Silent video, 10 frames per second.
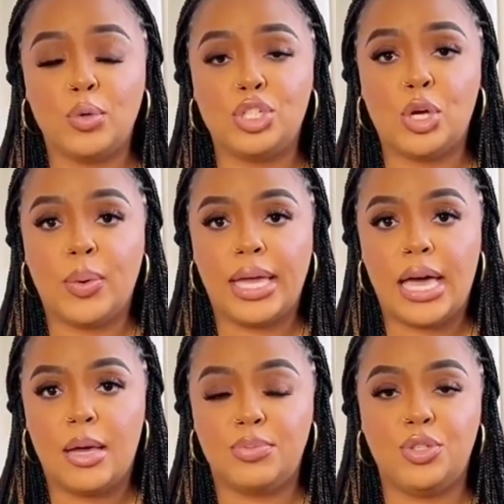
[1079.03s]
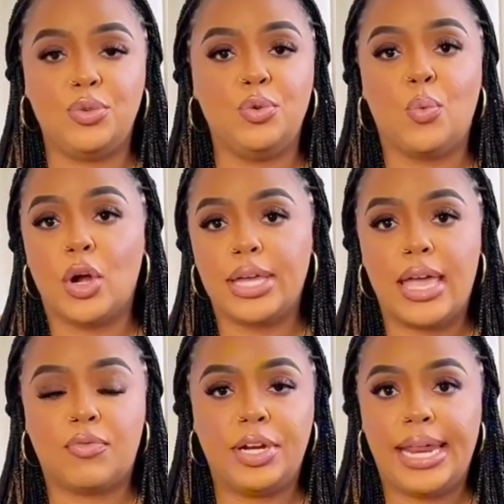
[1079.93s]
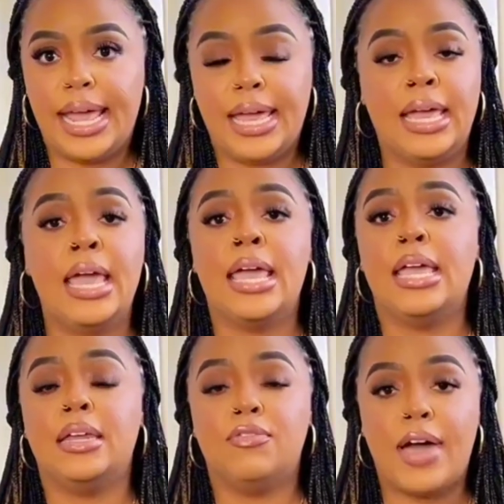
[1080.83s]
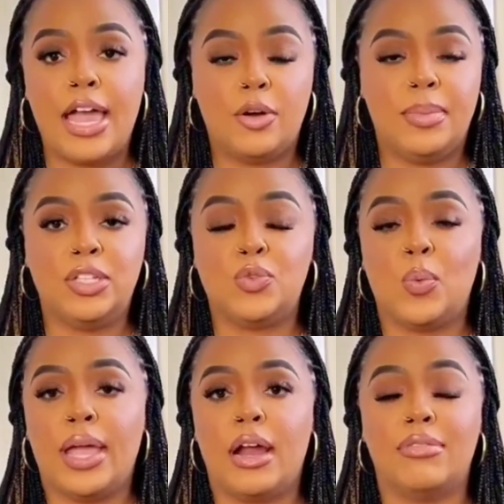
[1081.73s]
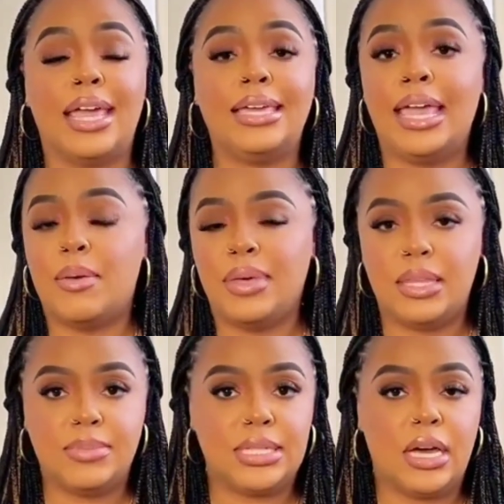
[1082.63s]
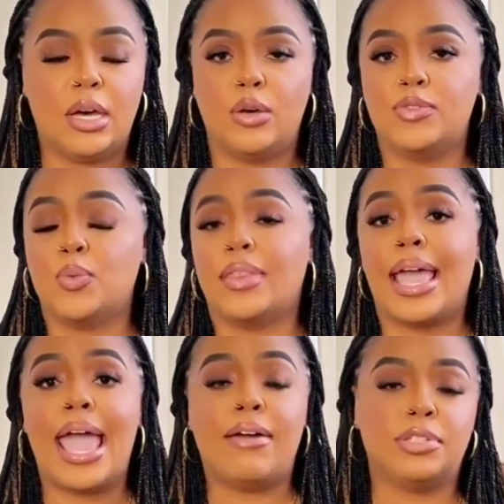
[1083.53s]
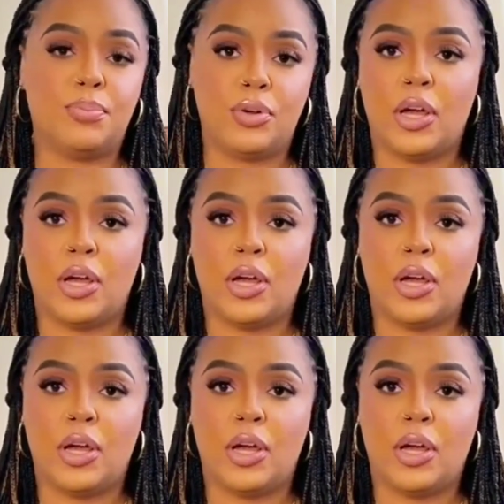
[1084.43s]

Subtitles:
She was already whole. Unlike many who seek power to feel important, Mira